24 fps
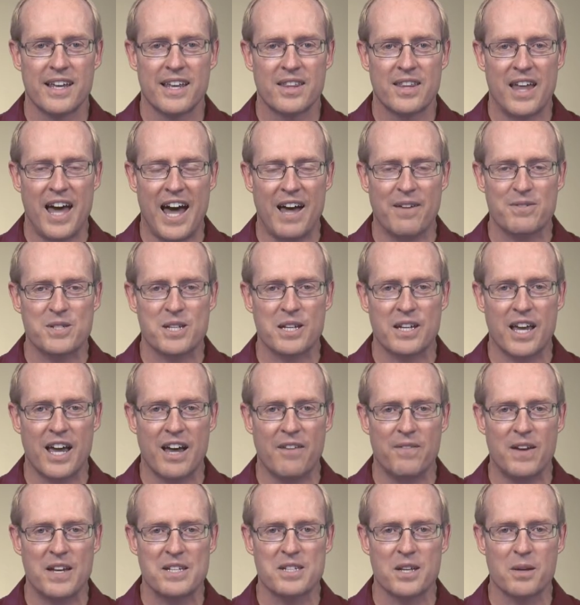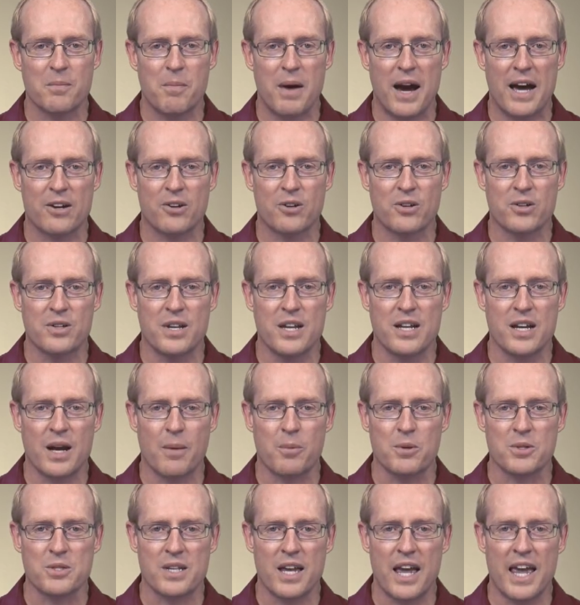The half-sync, half-async pattern
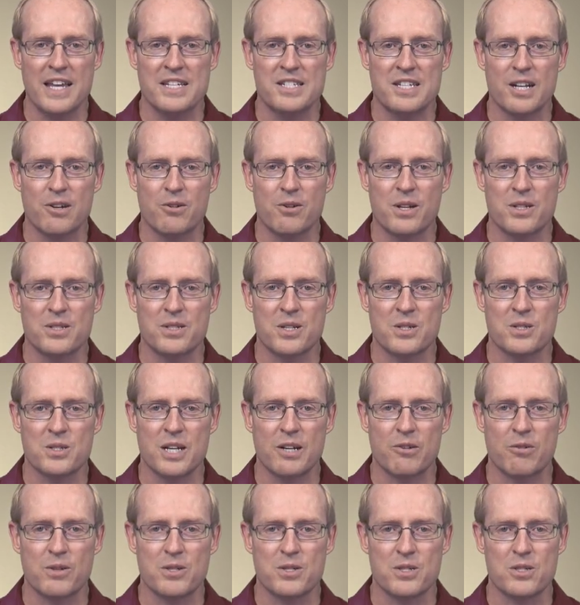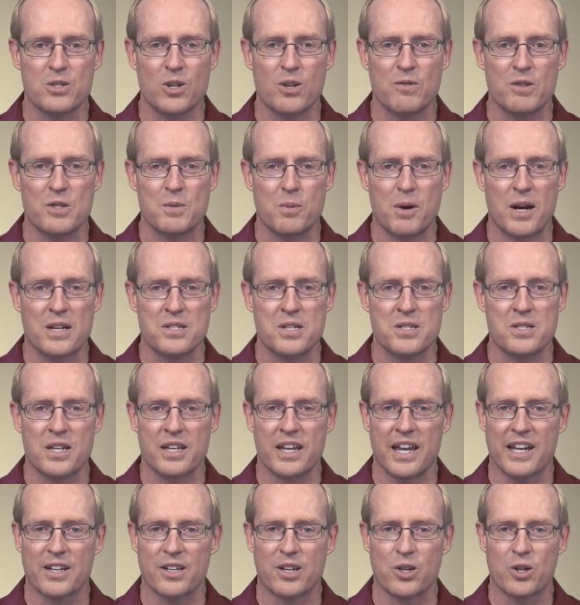decouples asynchronous and synchronous service
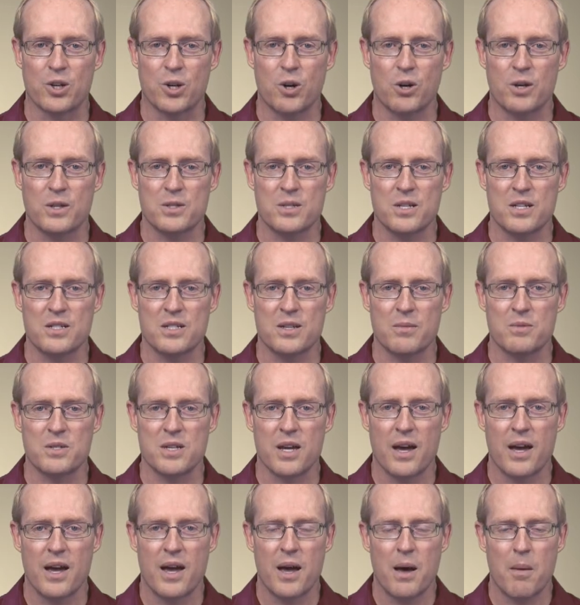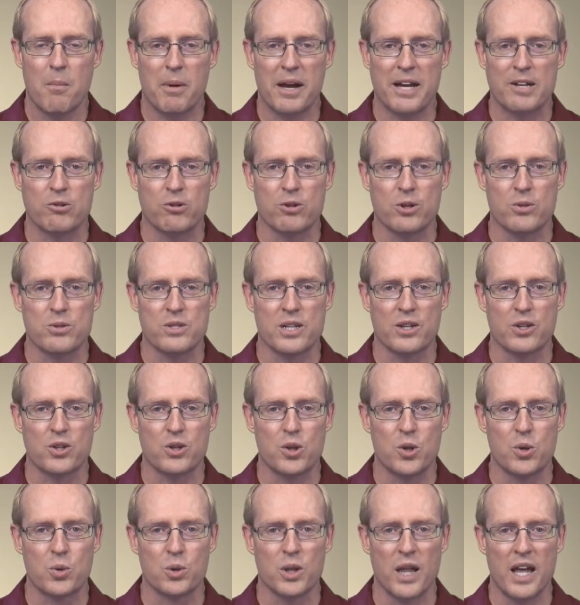processing in concurrent systems by introducing
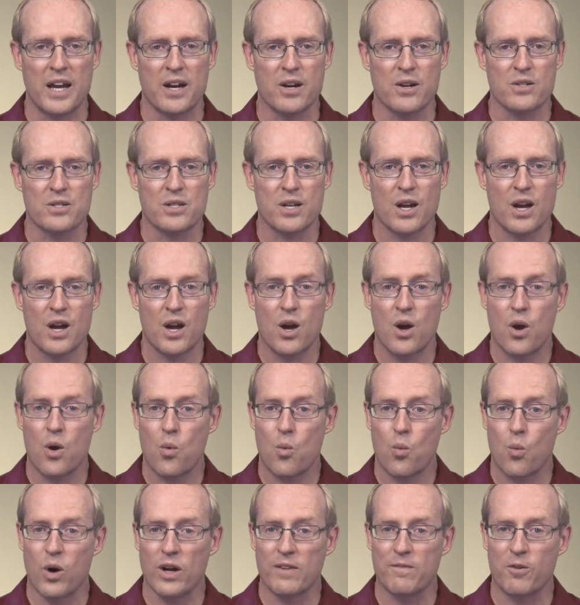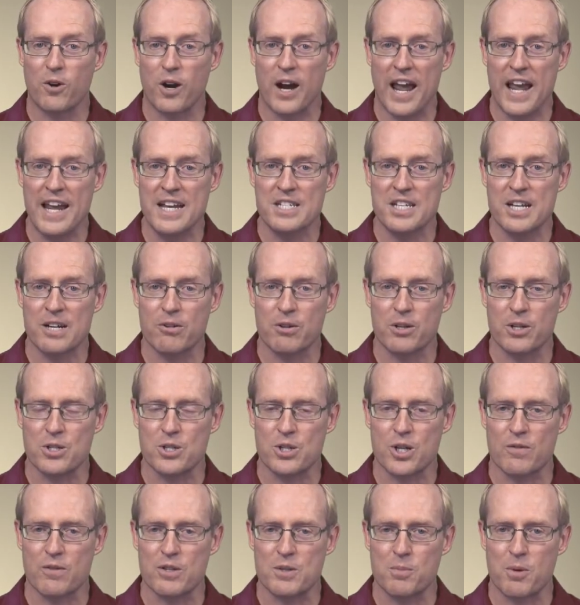two layers, one for asynchronous
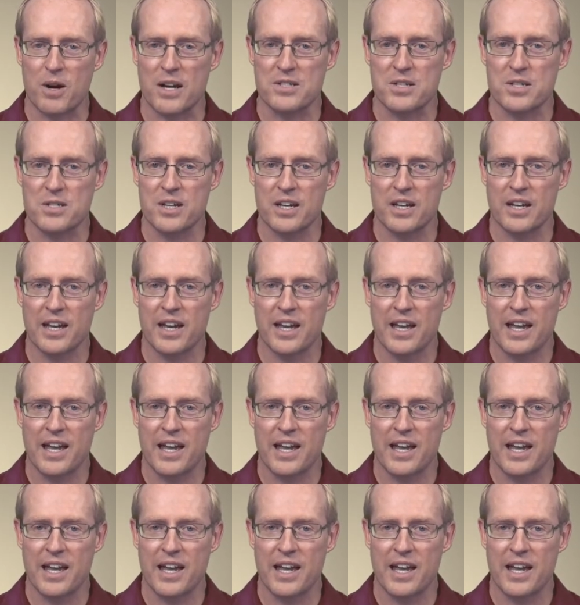service processing